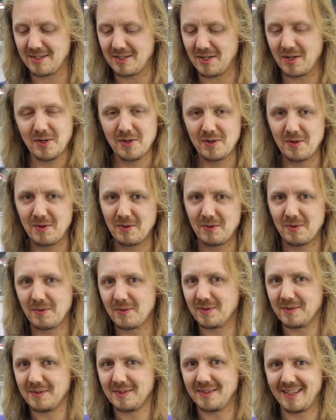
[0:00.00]

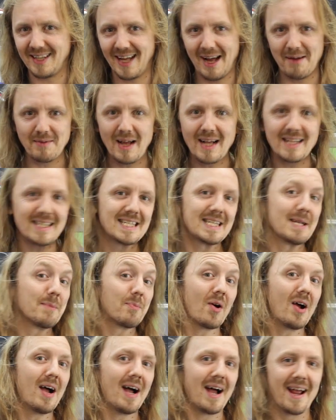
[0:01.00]
so I'm not
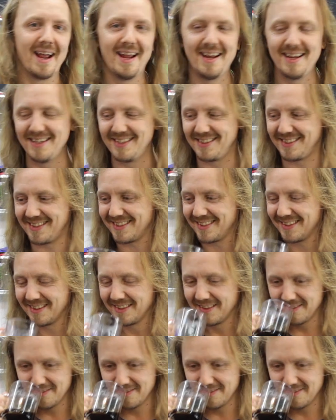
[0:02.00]
surprised.